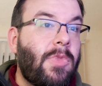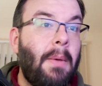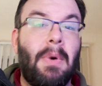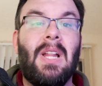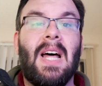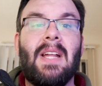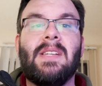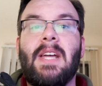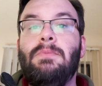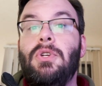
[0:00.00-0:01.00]
But a lot of
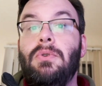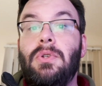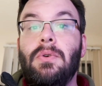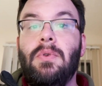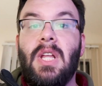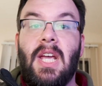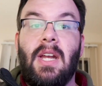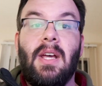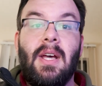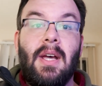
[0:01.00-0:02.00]
times you do
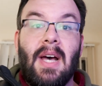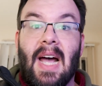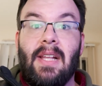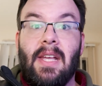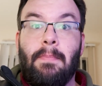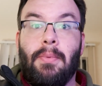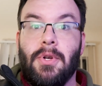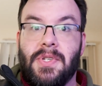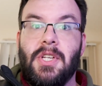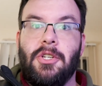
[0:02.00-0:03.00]
need highly
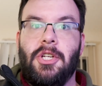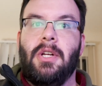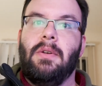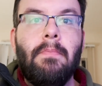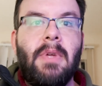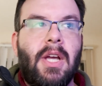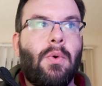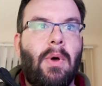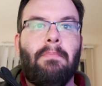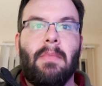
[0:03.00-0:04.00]
precision
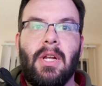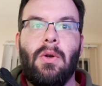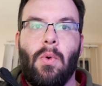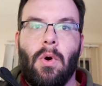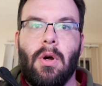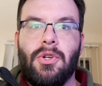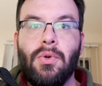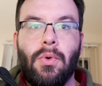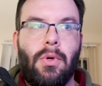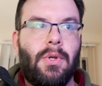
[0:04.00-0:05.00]
equipment or
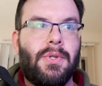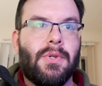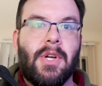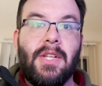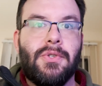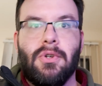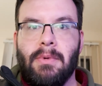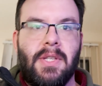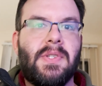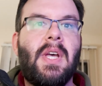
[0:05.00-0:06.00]
tools or
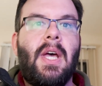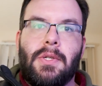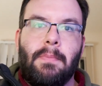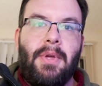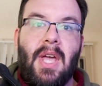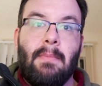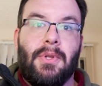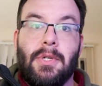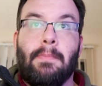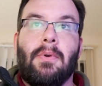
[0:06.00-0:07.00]
instruments to be able
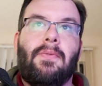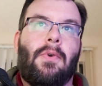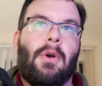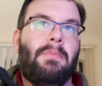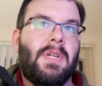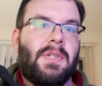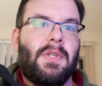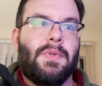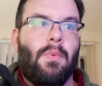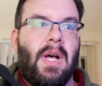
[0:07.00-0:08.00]
to perform this
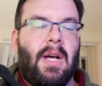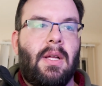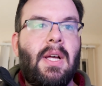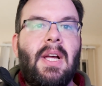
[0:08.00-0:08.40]
as well.